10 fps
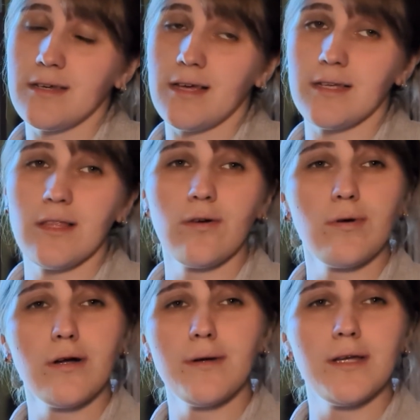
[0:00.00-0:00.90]
Is it the
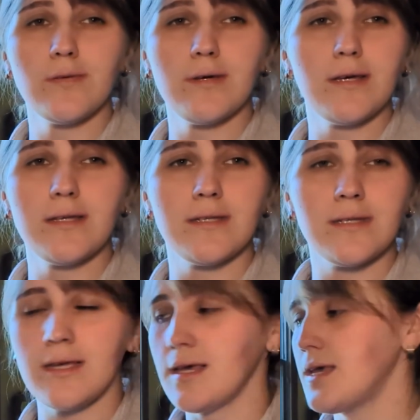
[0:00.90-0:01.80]
worries we
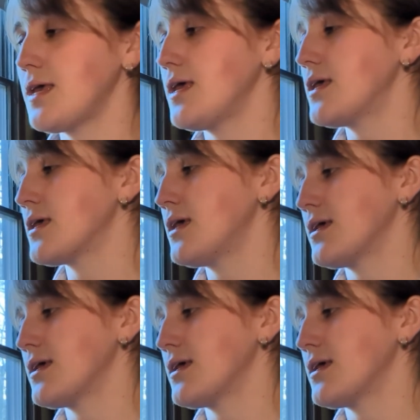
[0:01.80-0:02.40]
seek?